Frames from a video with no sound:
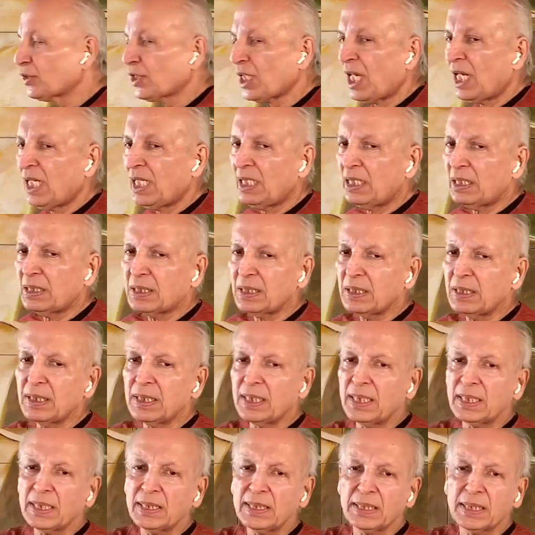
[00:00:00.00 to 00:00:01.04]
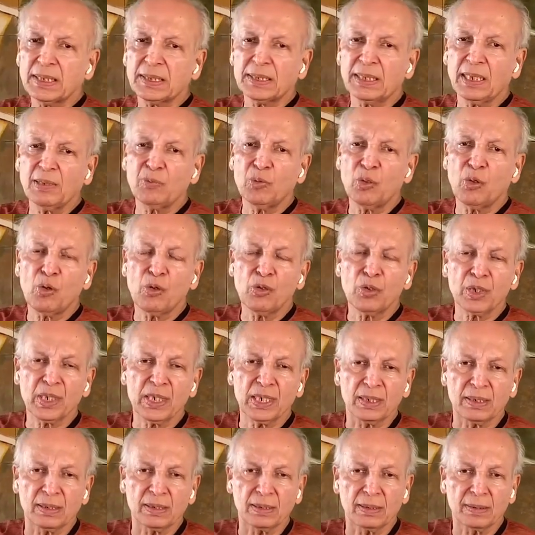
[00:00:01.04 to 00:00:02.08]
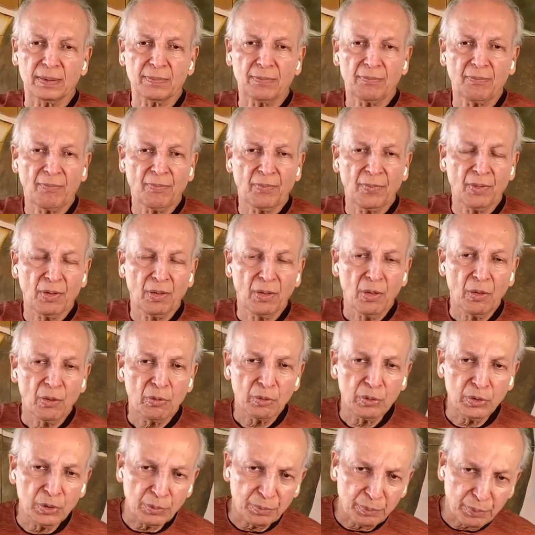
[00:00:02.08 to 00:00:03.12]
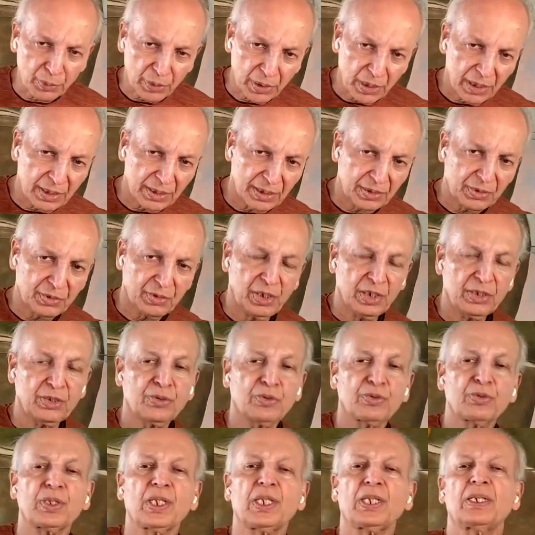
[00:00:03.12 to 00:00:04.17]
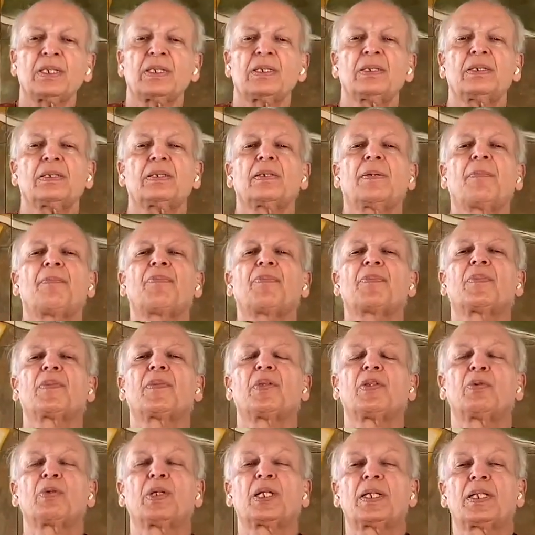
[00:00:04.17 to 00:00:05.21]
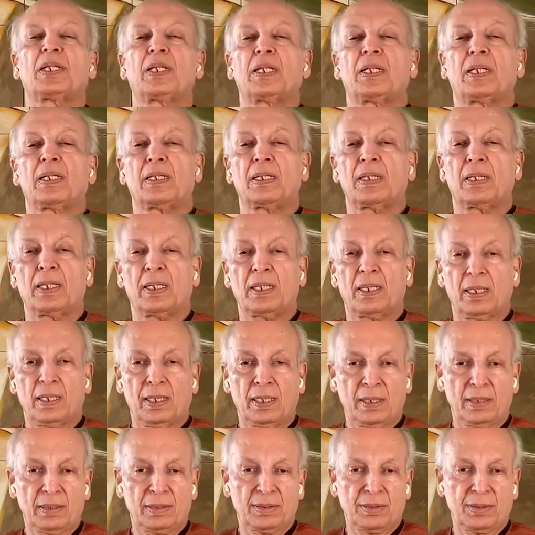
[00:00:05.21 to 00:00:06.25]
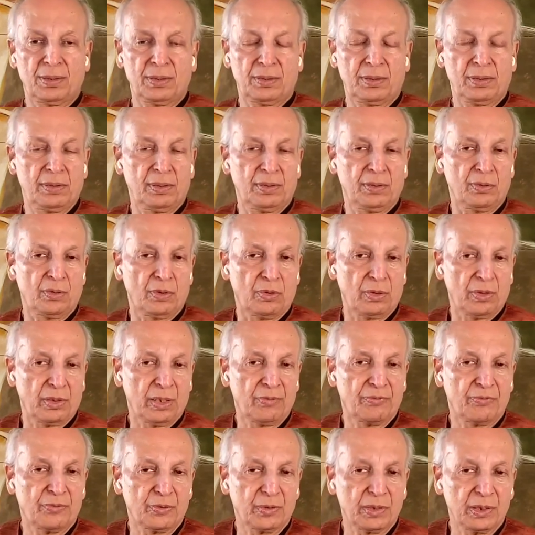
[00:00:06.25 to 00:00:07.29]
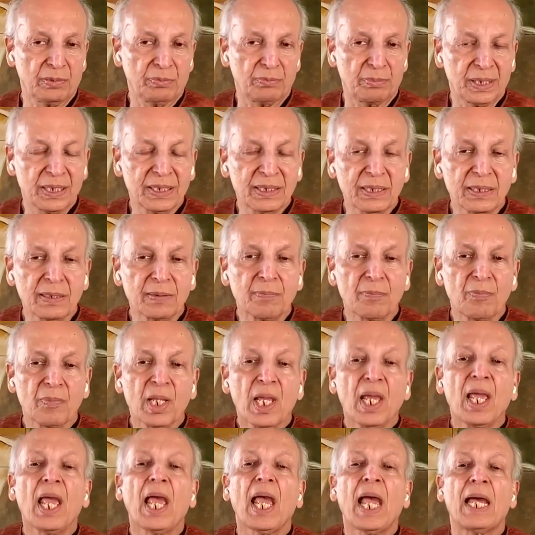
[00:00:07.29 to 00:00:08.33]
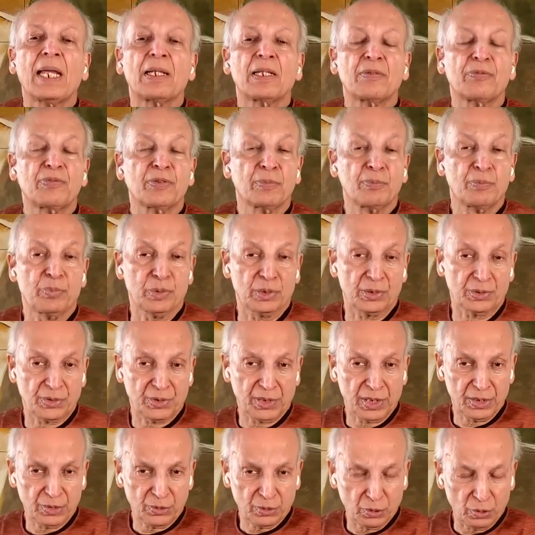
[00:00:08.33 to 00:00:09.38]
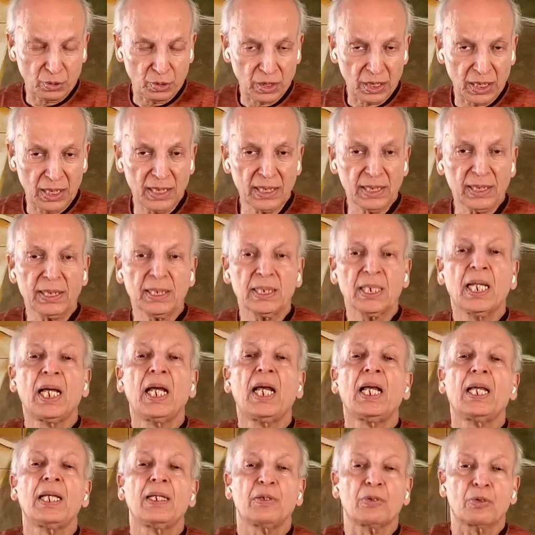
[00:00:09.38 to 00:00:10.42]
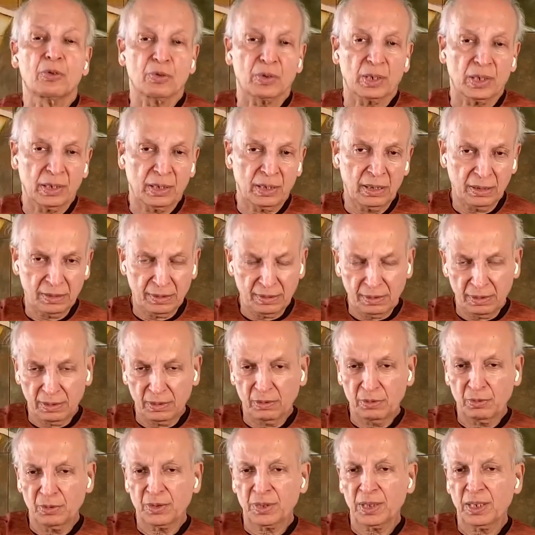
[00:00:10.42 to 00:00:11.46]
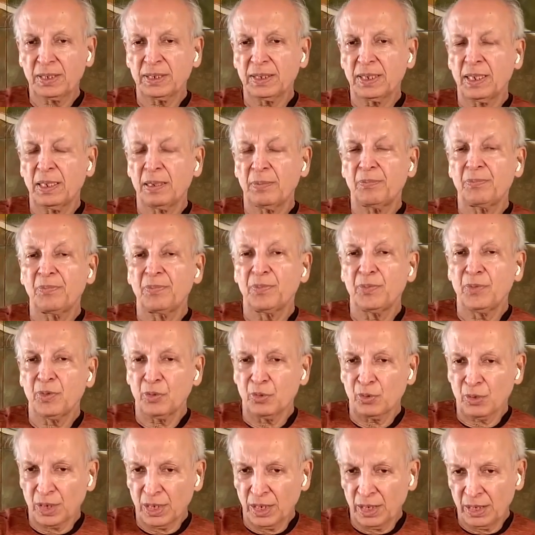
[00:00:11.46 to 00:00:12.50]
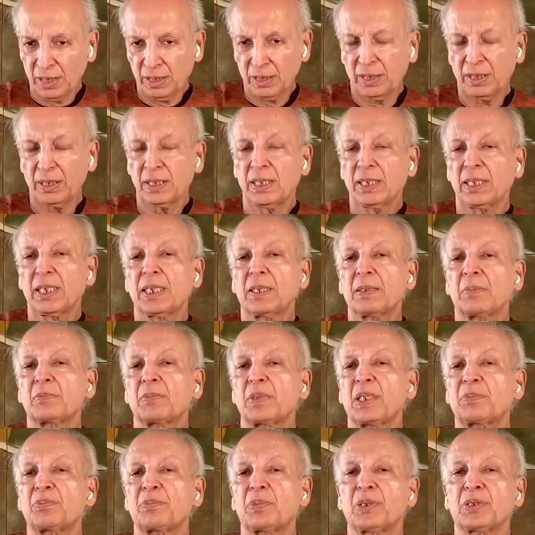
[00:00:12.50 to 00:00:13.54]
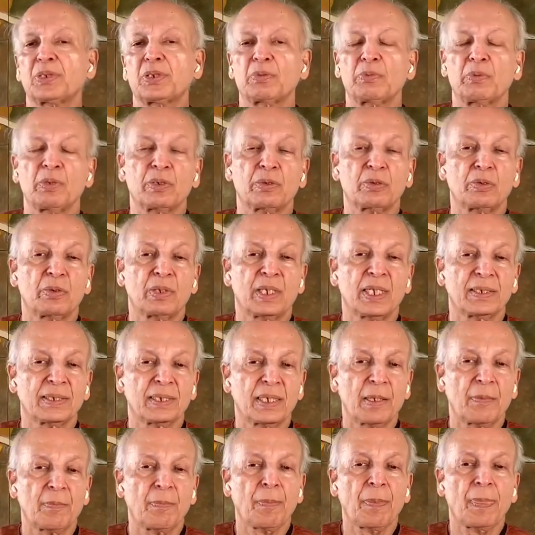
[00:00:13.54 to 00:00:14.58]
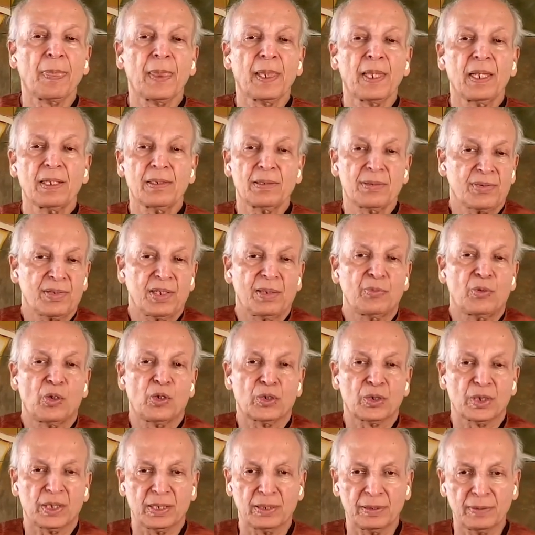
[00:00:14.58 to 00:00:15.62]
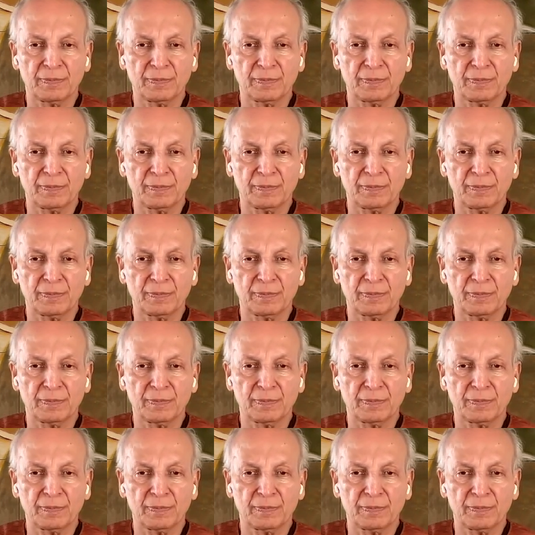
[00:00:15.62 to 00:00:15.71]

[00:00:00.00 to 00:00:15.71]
heart and lung is the same organ. When you put a stress to the heart, you get a effort in breathing, and if you put a stress to your lung, your heart rate goes high up, your heart blood pressure will go high up. It is the same organ.